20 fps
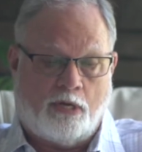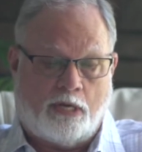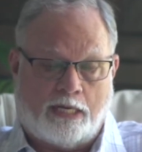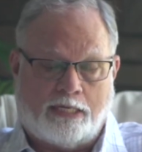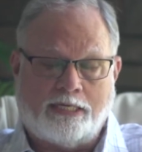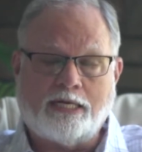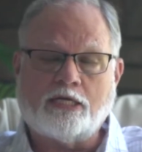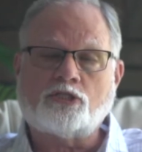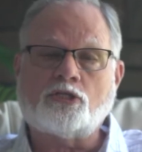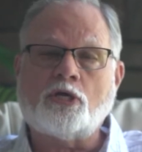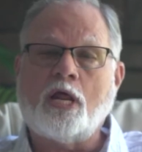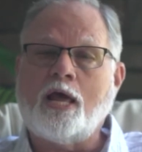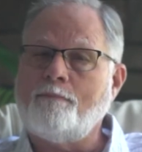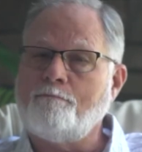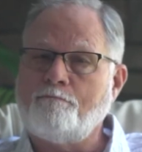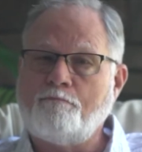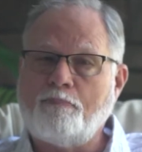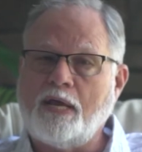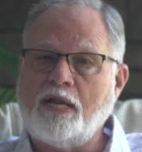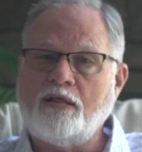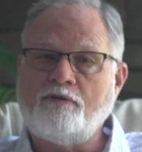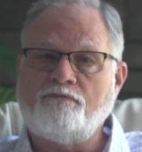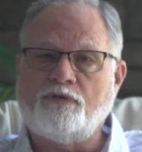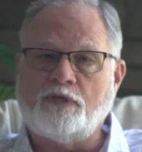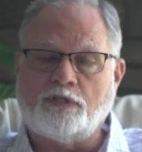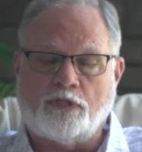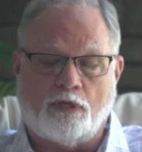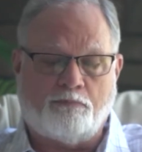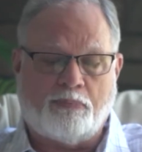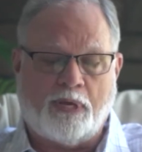It does not
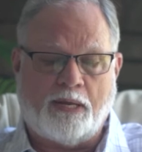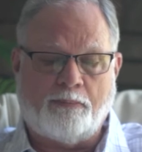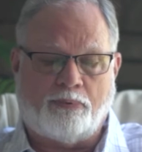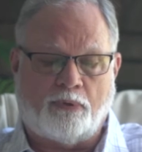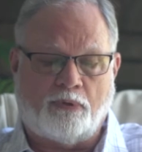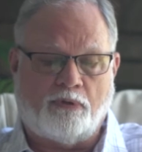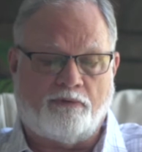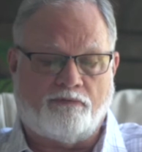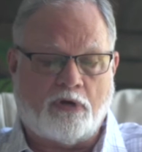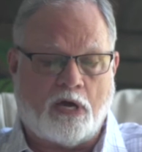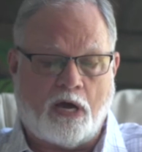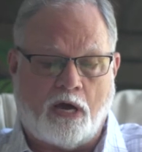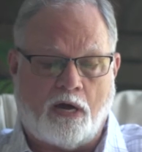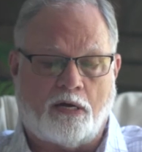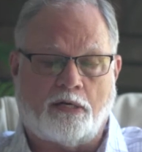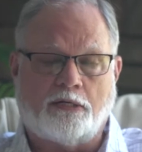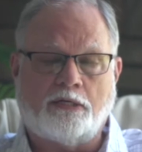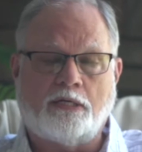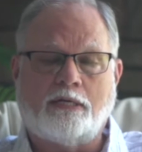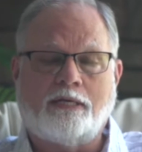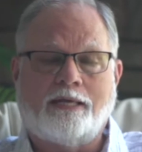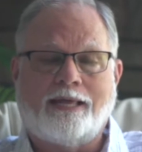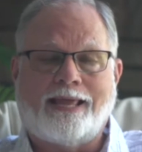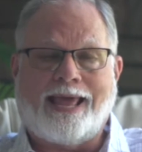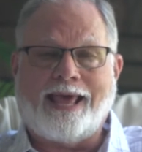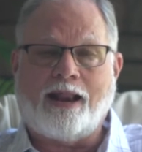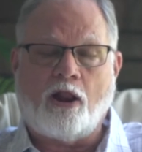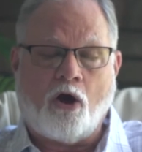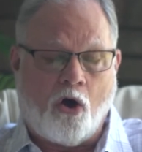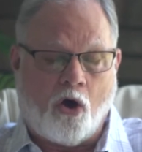benefit the people of God
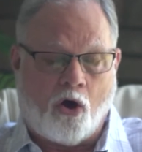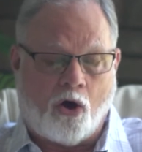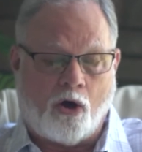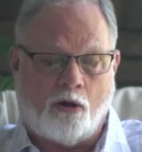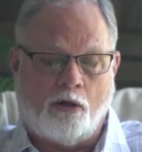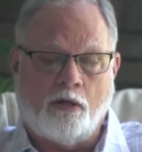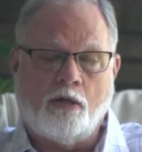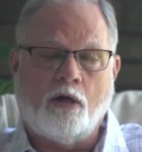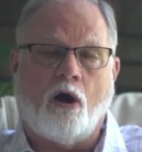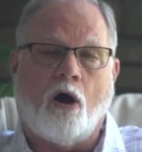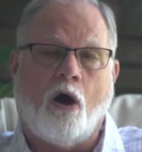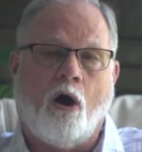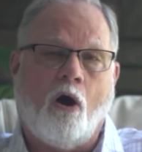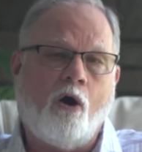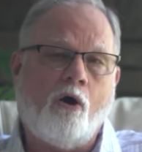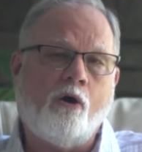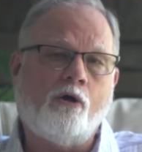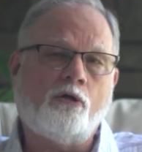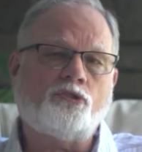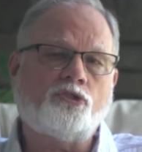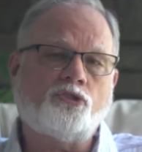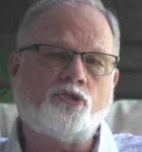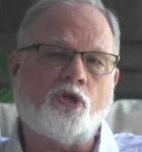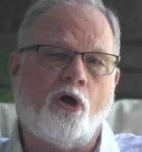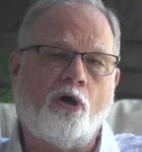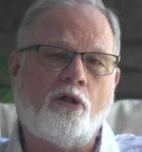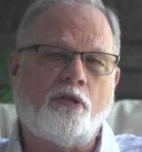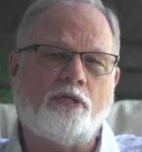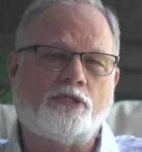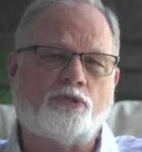at all. All
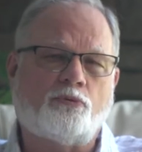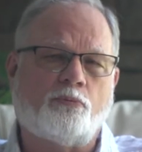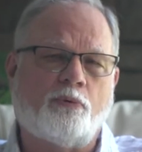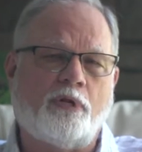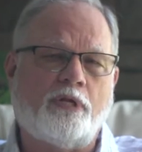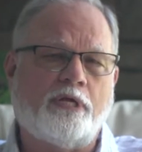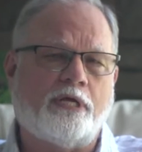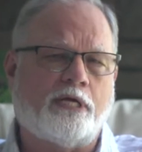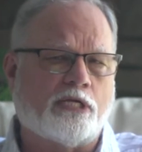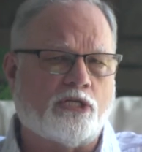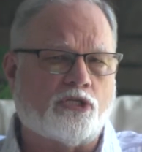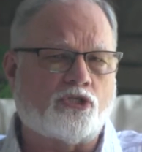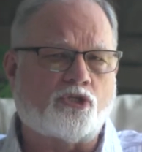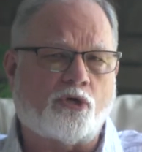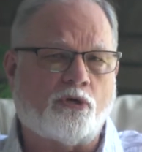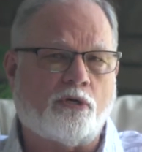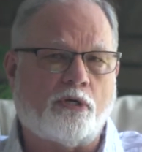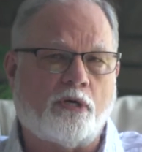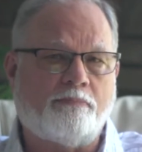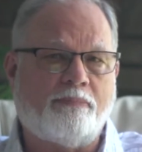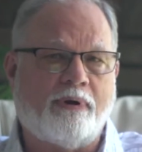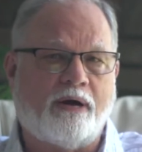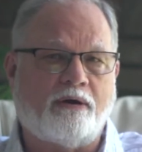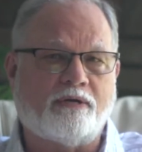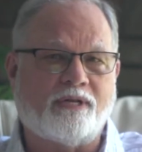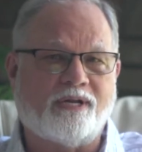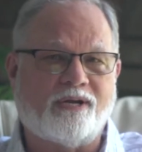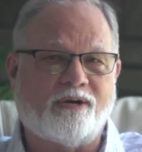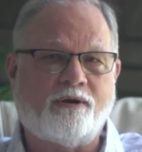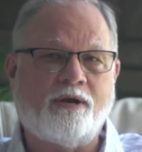Saul is really concerned
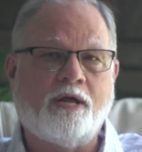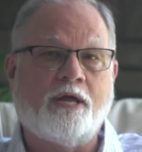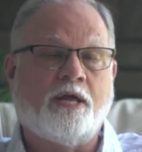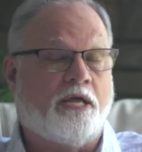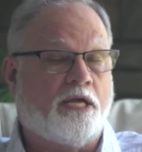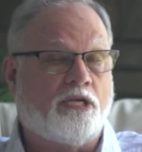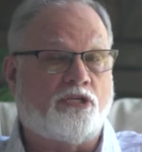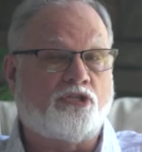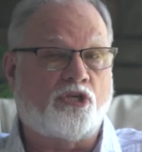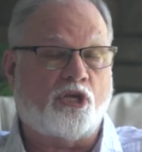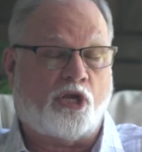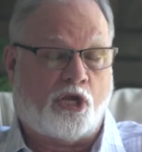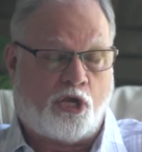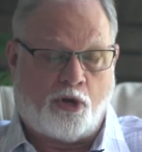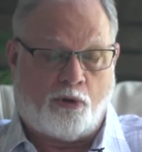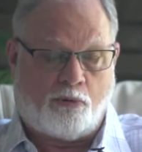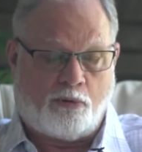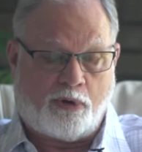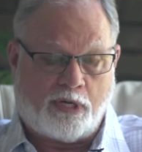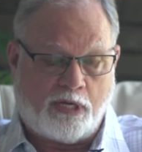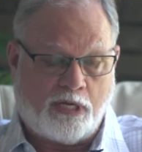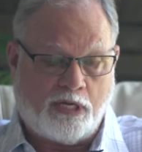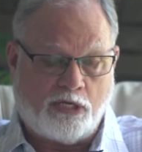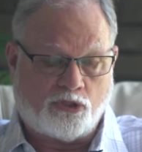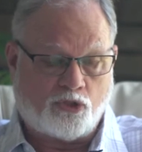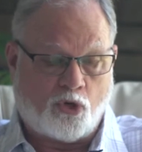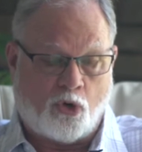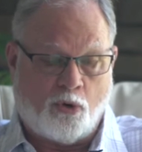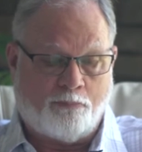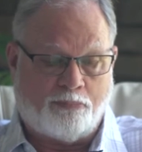about here is securing
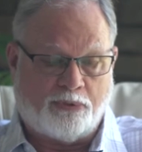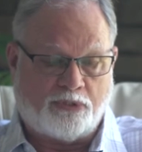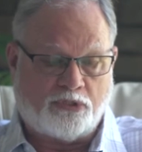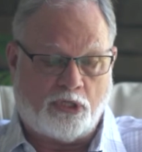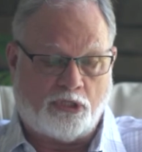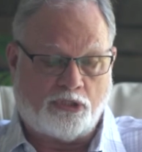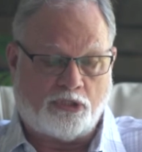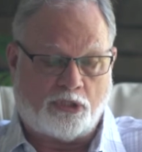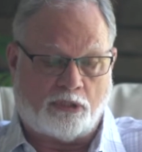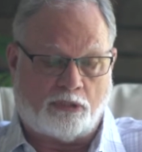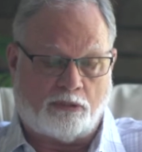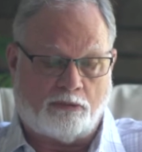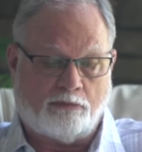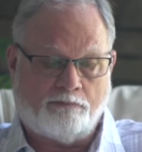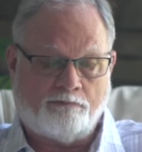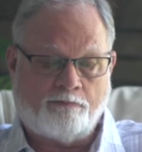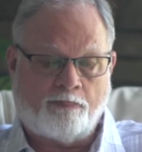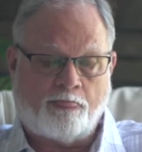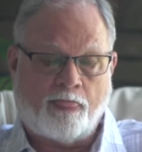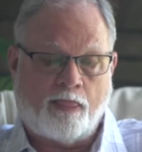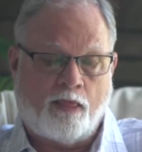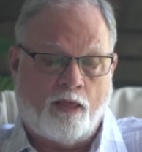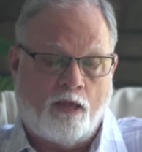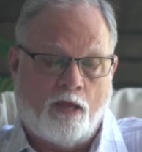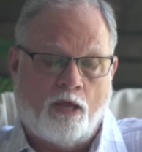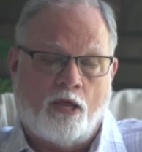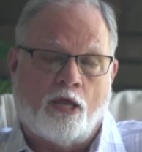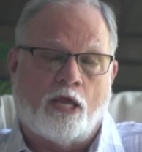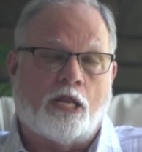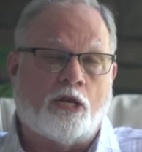his own position.
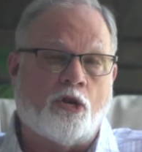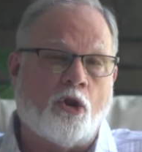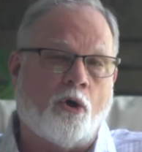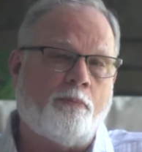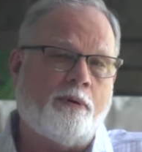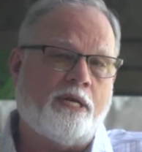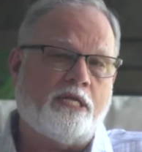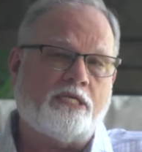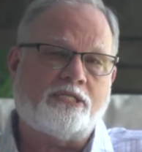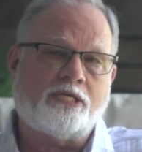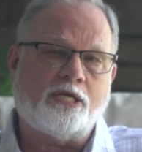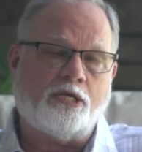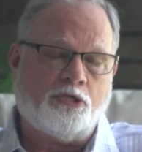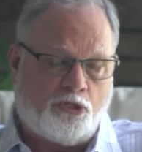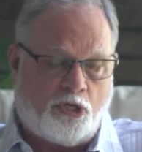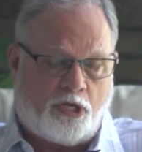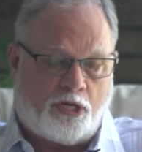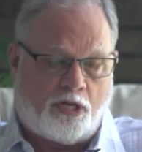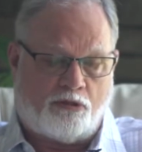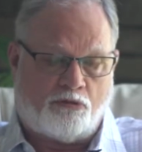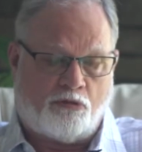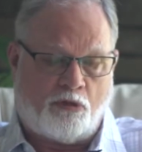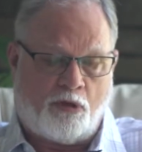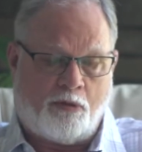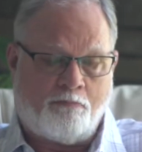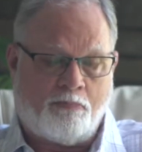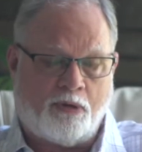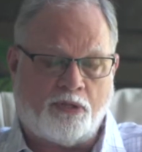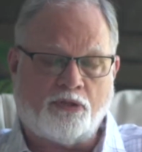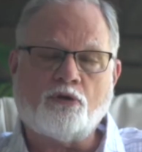And nobody says
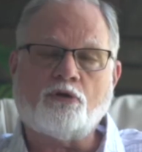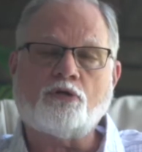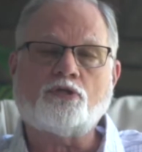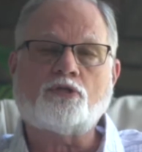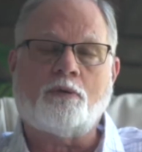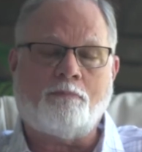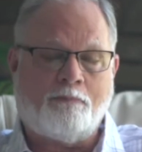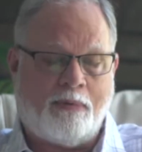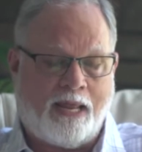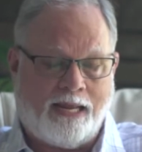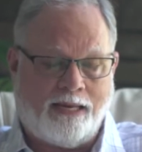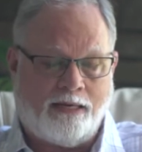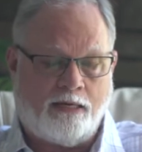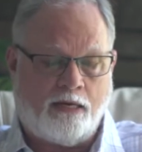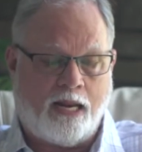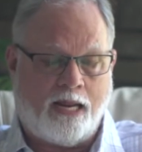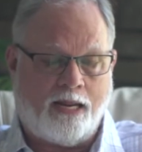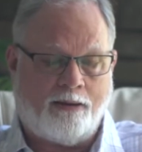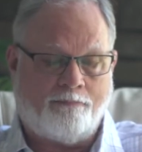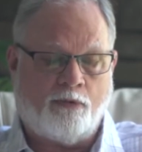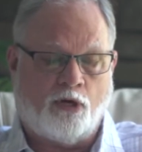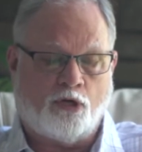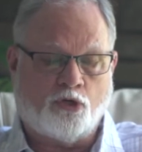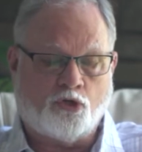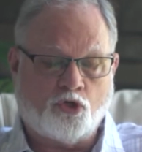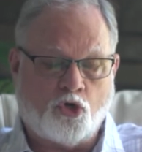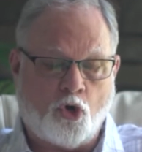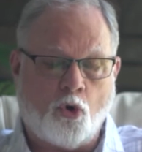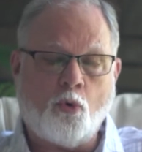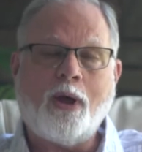anything, but there's a man
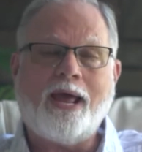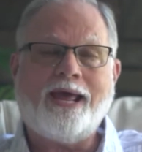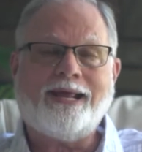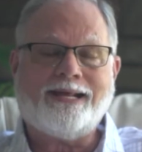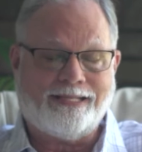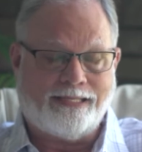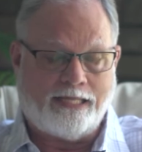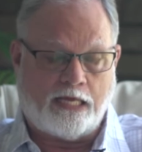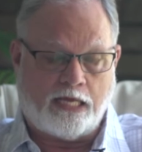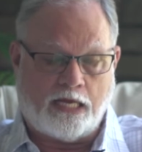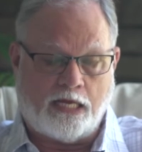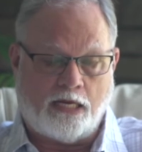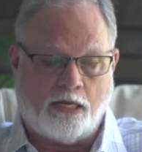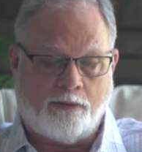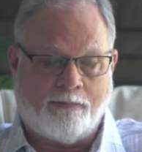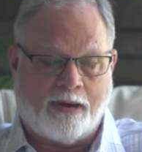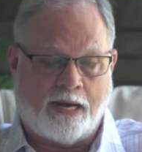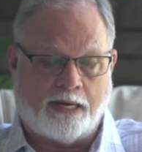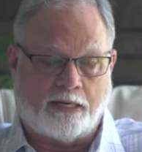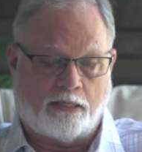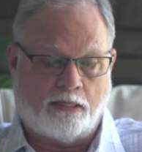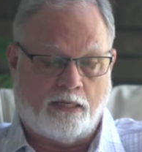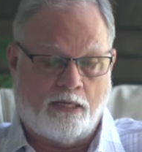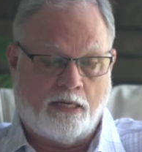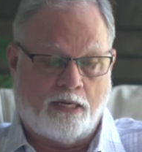named Doeg the Edomite.